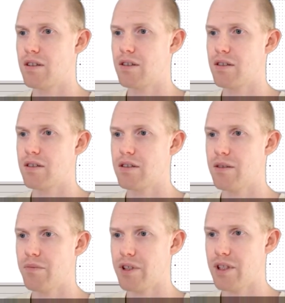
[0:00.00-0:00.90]

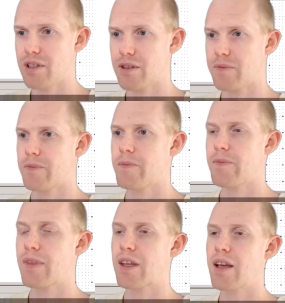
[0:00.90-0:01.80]
SIMPLIS.
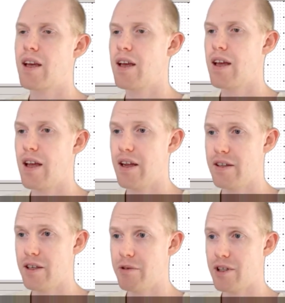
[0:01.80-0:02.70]
And
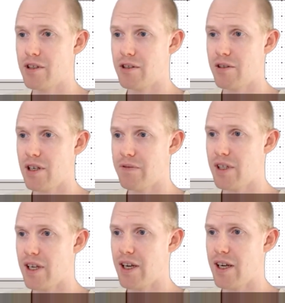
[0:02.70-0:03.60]
then we also have
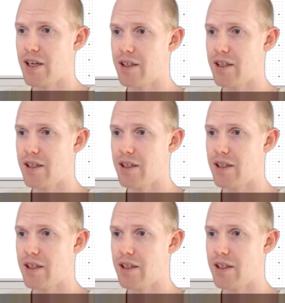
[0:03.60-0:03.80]
to add